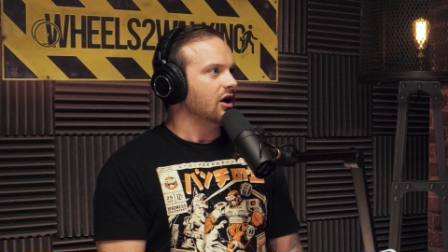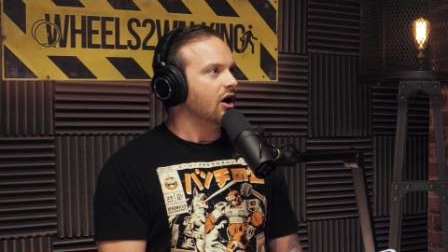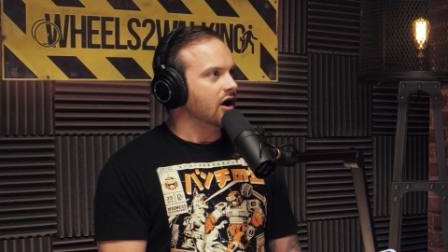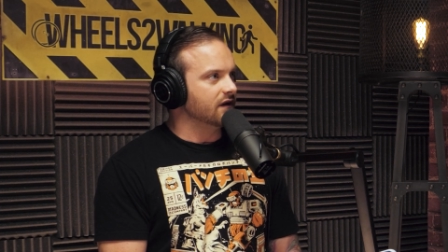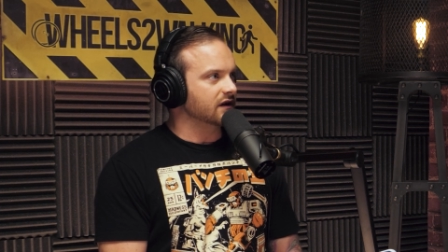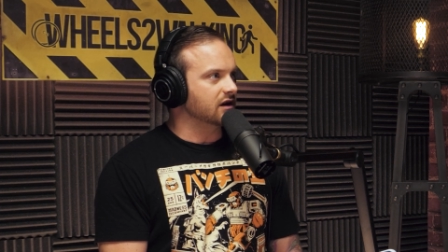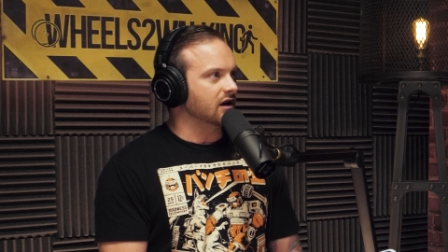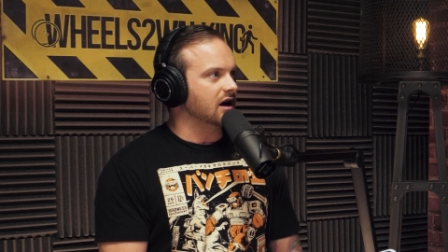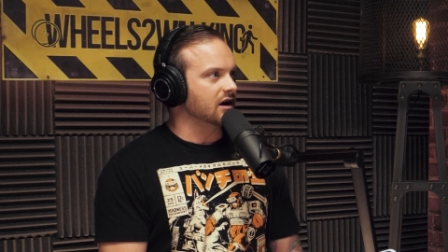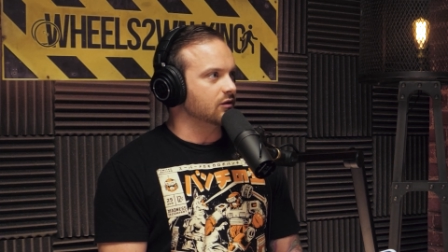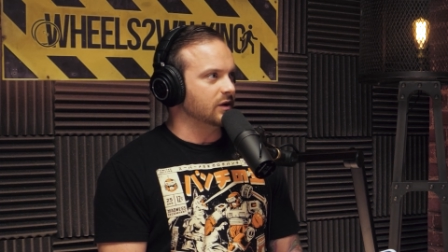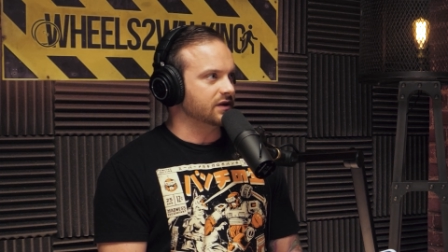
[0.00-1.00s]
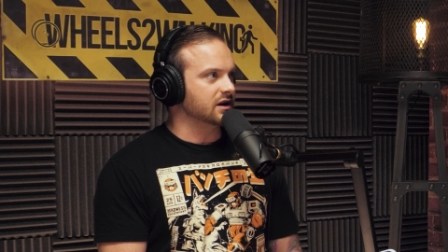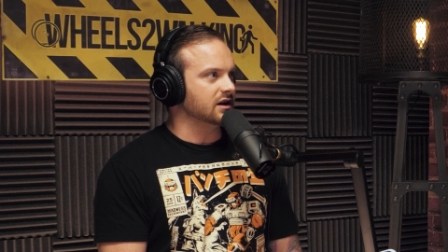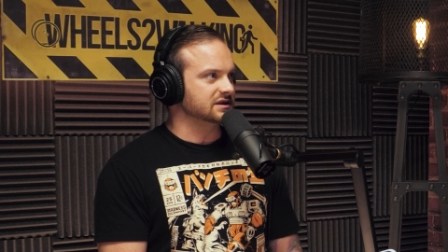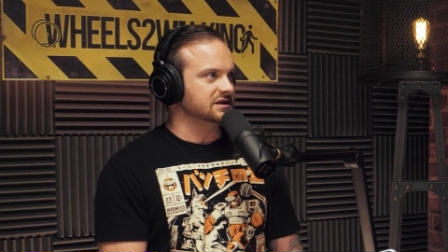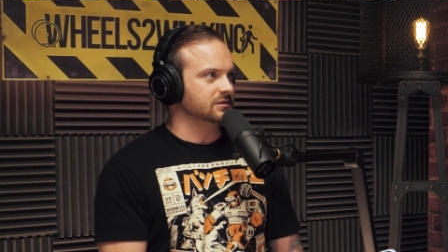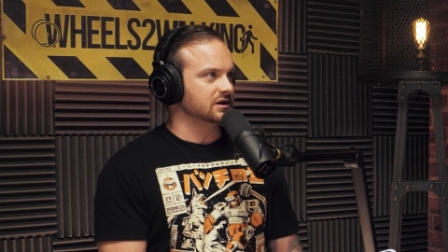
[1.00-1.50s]
on the clock with
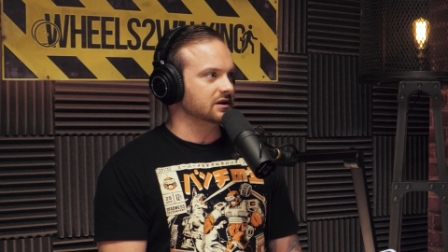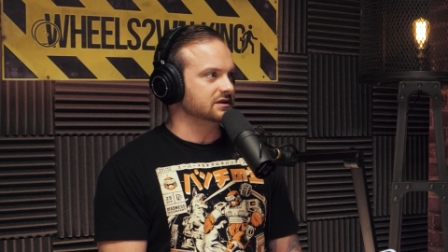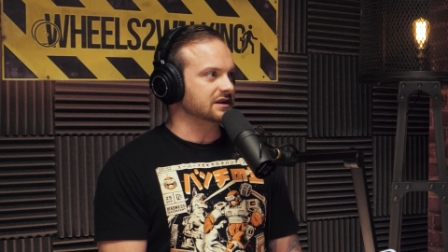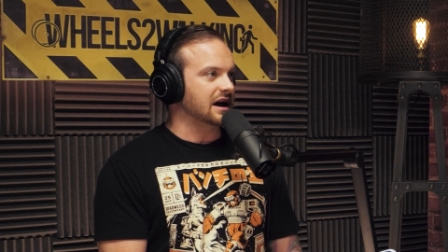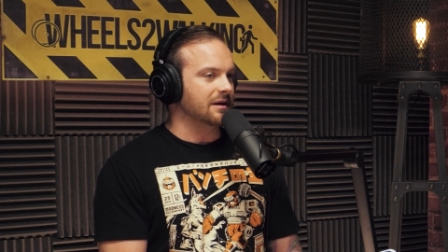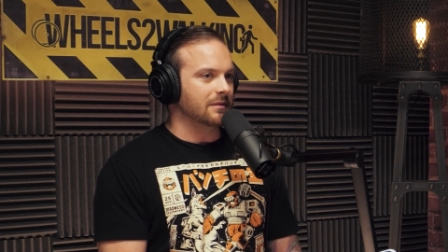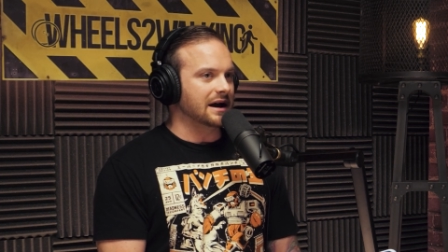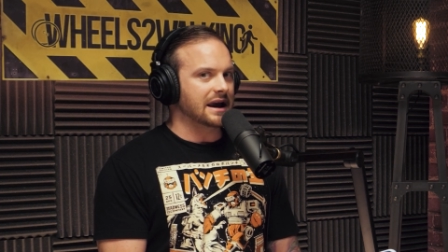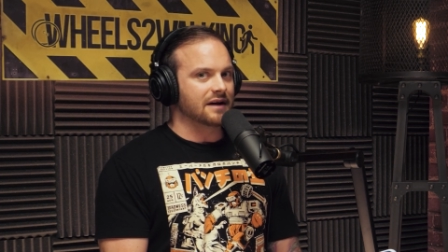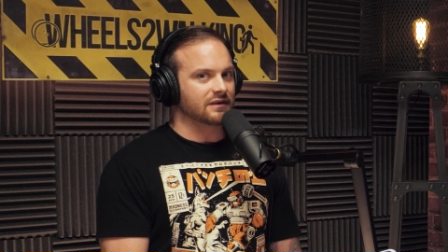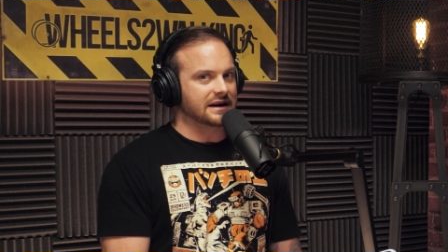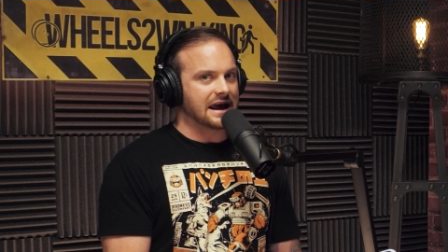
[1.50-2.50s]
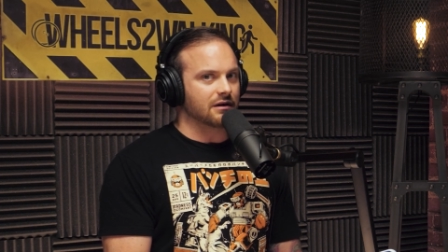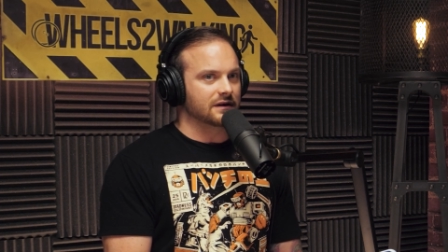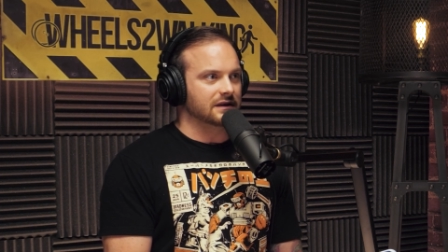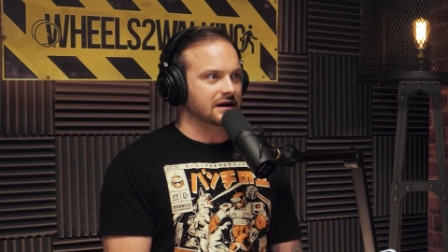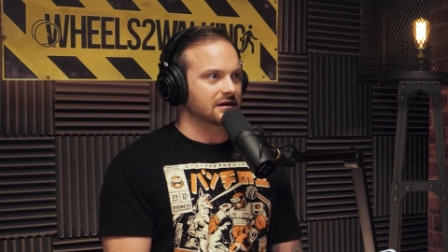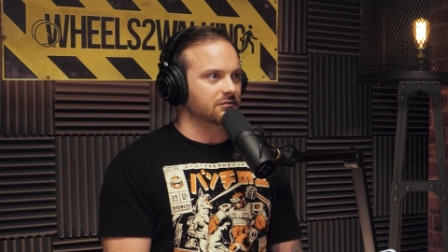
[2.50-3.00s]
customers, I might every now
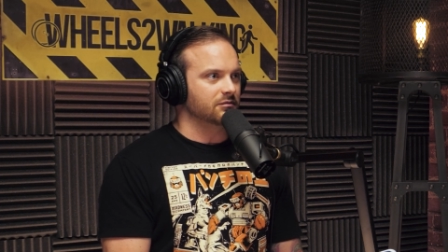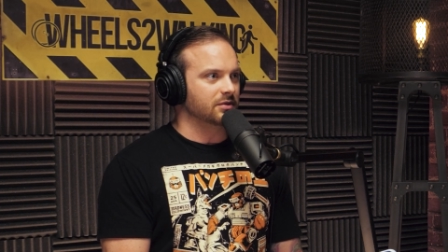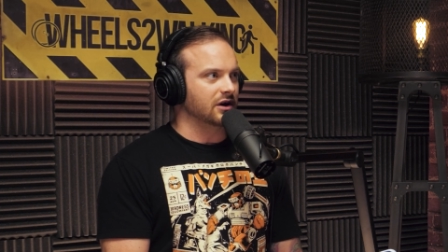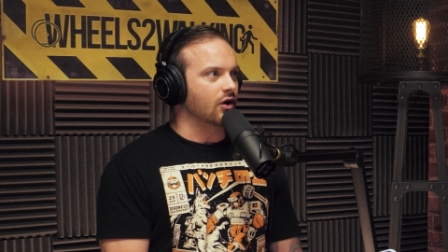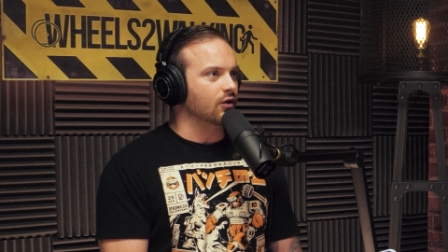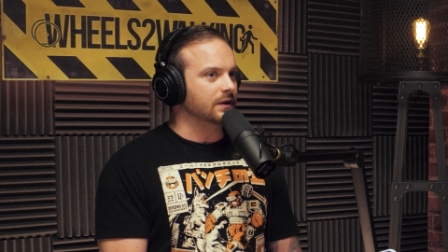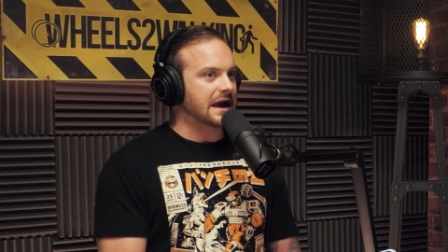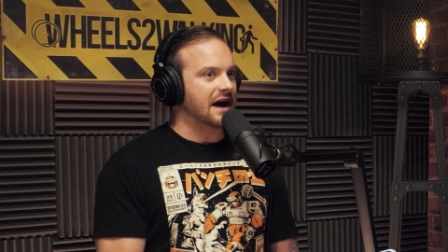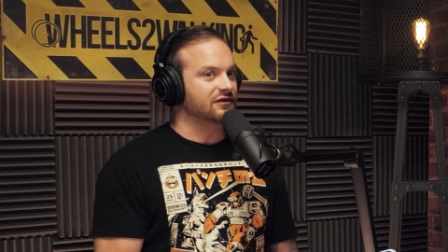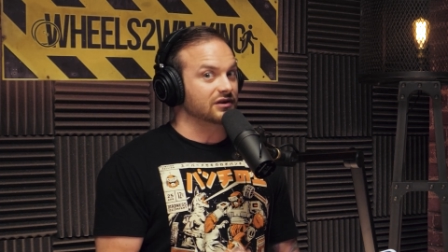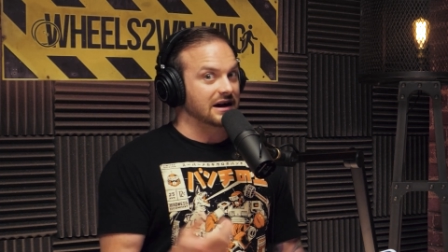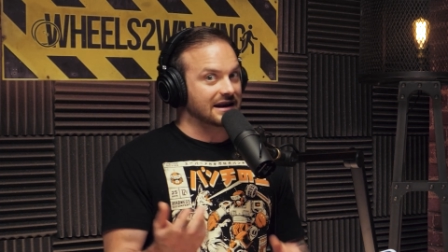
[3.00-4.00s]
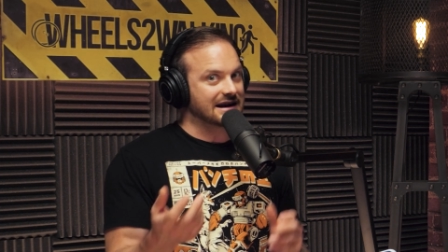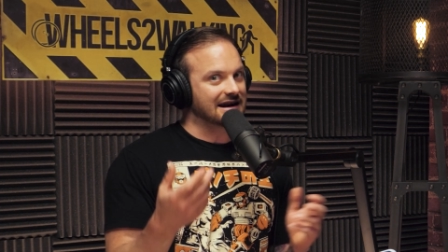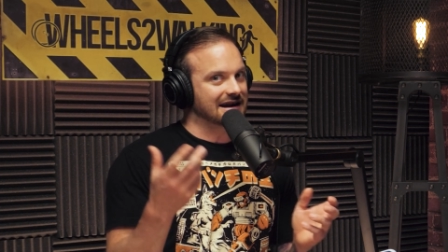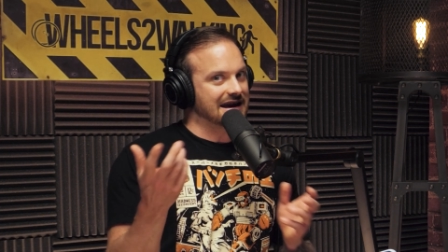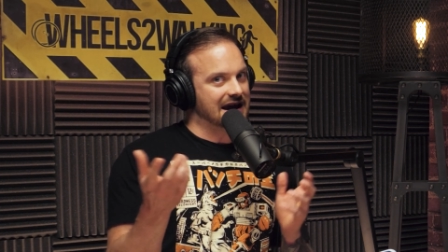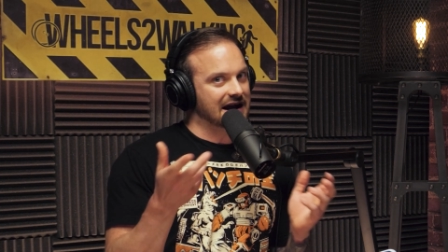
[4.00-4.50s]
and then, but only after I kind
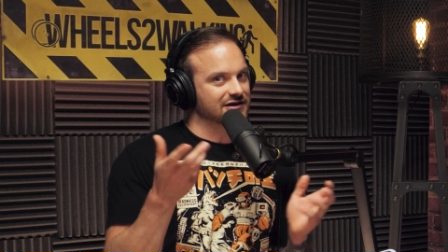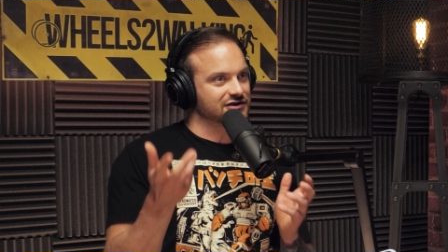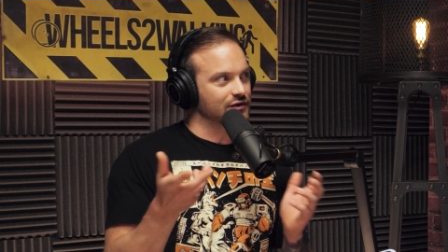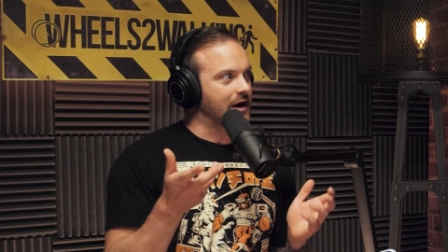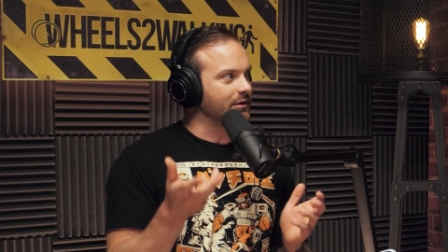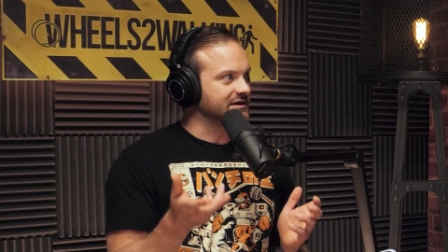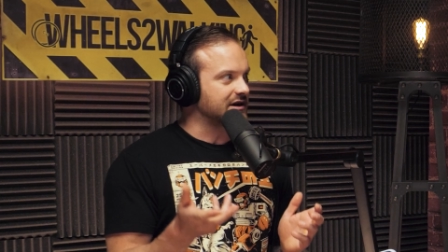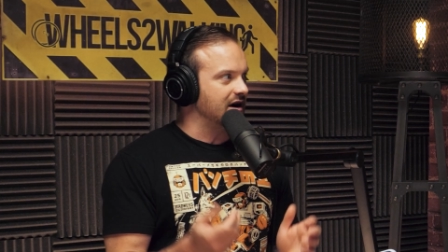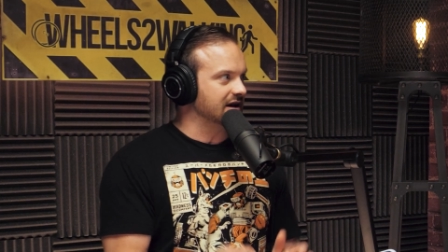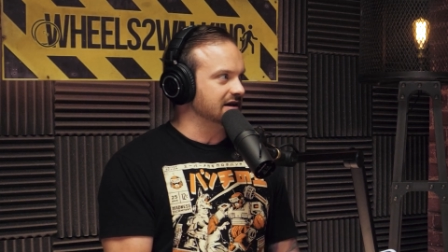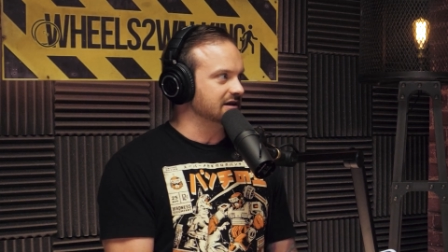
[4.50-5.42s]
of gauged who I was talking to.